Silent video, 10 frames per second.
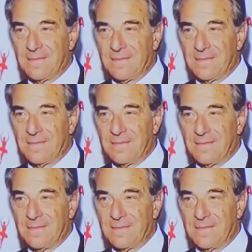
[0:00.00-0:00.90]

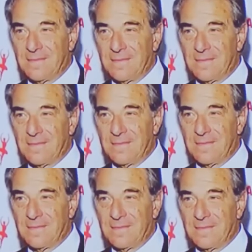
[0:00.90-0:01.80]

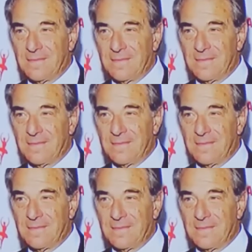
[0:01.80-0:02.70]

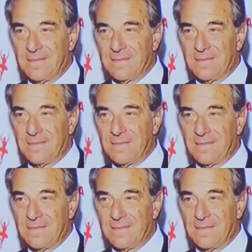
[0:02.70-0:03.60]

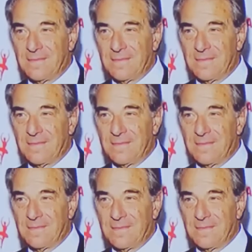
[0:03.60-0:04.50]

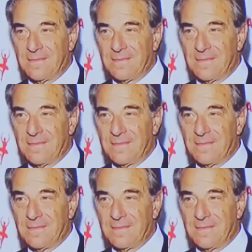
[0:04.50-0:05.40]

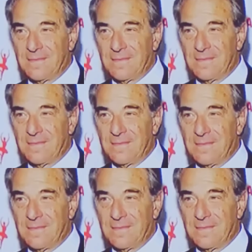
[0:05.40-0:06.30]

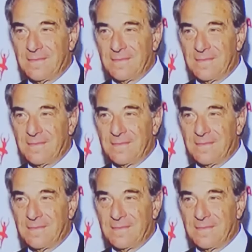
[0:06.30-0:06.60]
No words are spoken by the person on screen.